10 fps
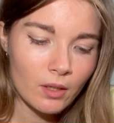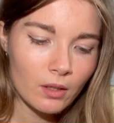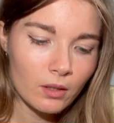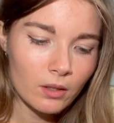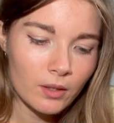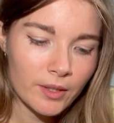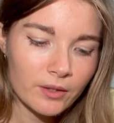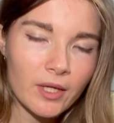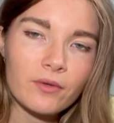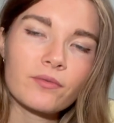and
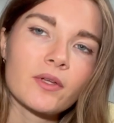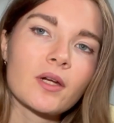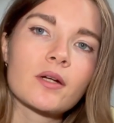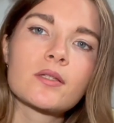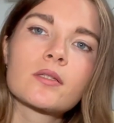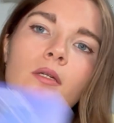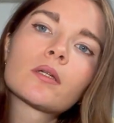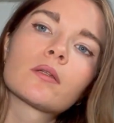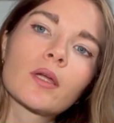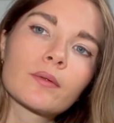like fears,
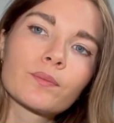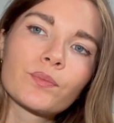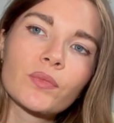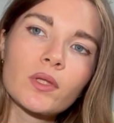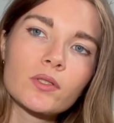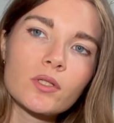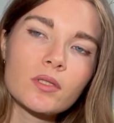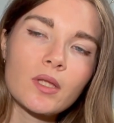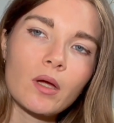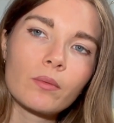and yeah, just
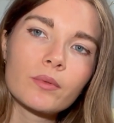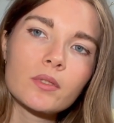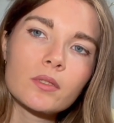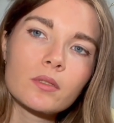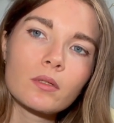doubts.